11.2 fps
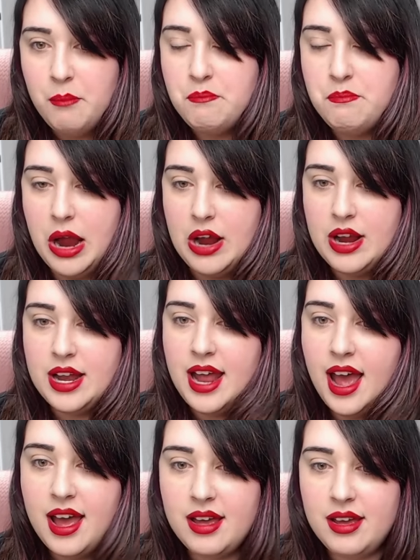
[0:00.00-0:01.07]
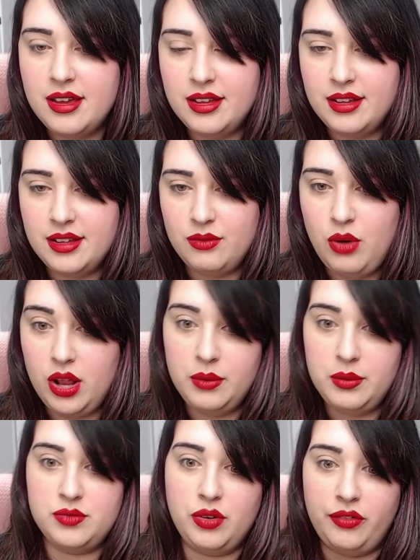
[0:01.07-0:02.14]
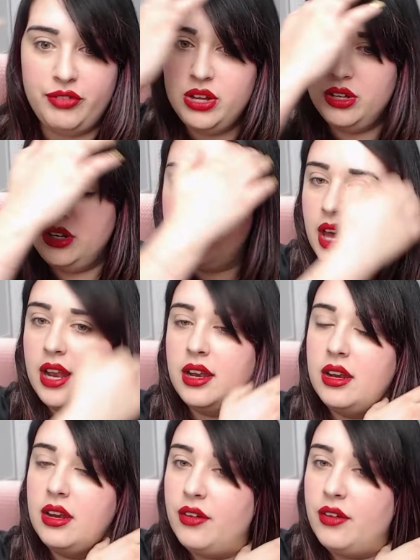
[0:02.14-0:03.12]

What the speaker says: it was revealed that